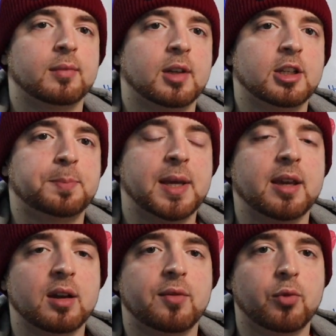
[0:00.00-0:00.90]

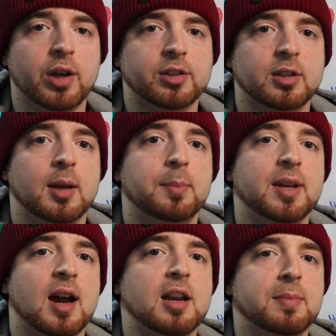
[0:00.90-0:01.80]
Speaking of which,
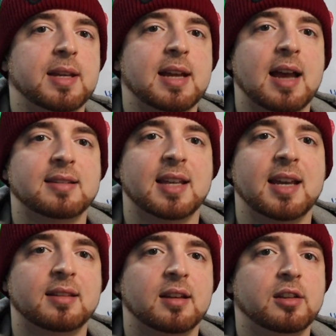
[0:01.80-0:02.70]
Beyond Meat has
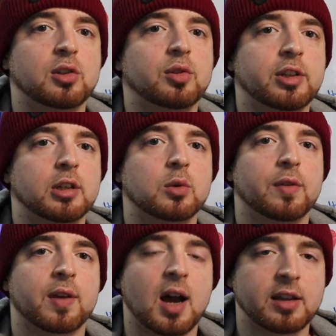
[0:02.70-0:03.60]
inked a new deal
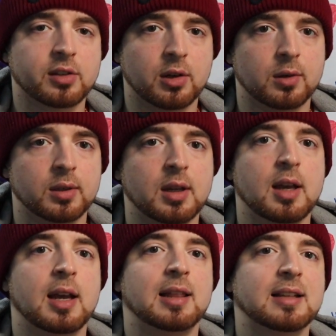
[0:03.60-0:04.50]
with Costco.
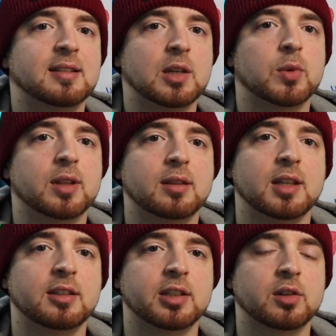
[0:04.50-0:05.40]
Let's see what the
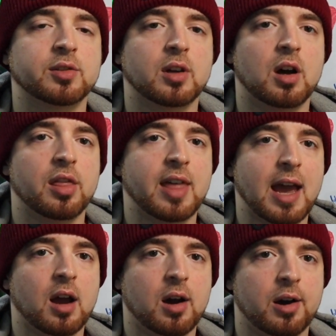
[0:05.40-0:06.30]
details on
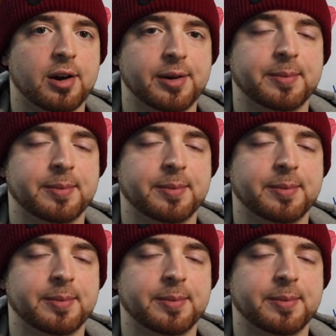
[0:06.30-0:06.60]
that are.